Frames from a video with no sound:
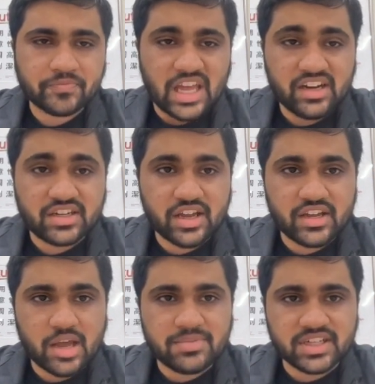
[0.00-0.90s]
entire
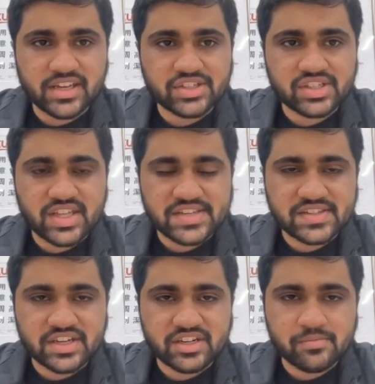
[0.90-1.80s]
application
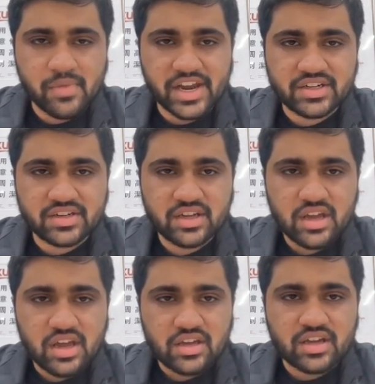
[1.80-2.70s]
estate might
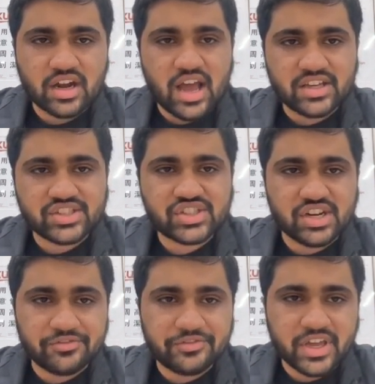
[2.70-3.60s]
crash
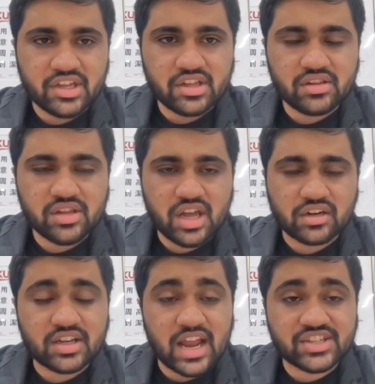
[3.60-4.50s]
and fail,
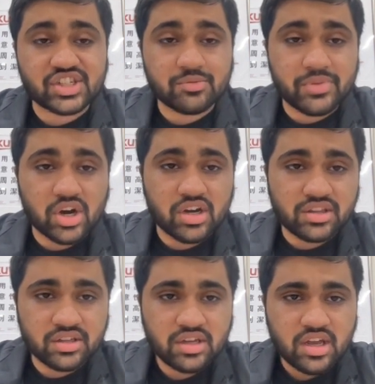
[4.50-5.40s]
crash and
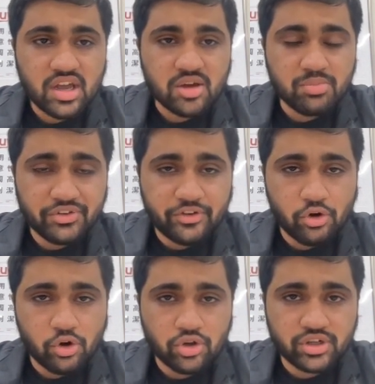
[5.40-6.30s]
burn
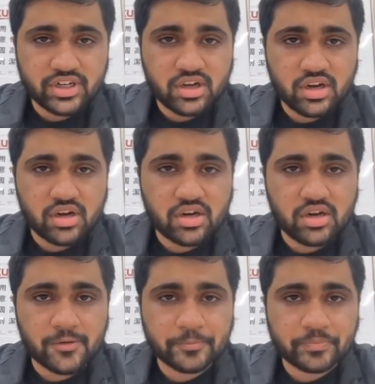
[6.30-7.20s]
before
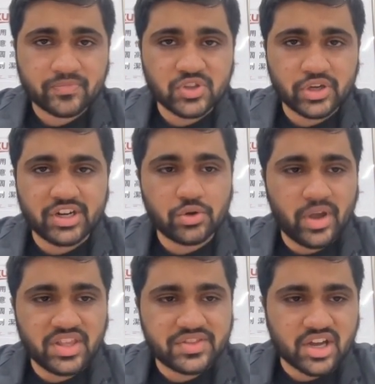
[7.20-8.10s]
you can do
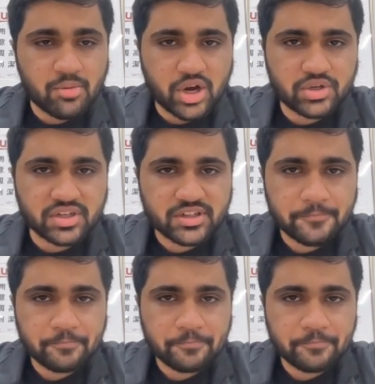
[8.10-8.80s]
anything about it.